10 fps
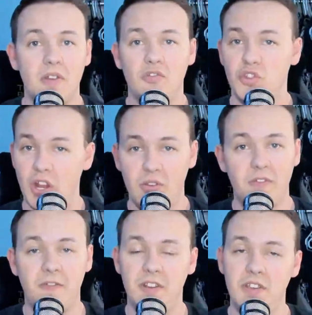share the
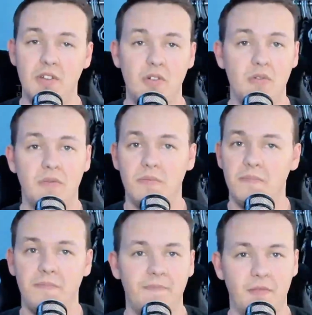video,
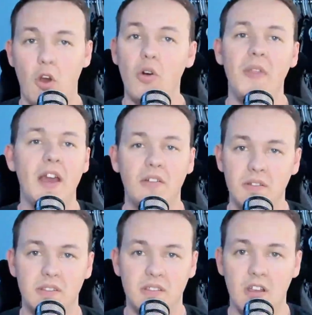all that
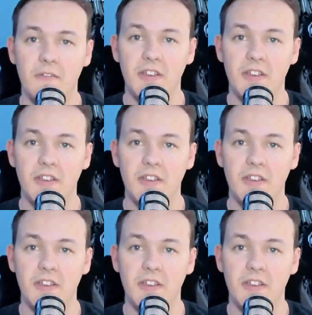good stuff.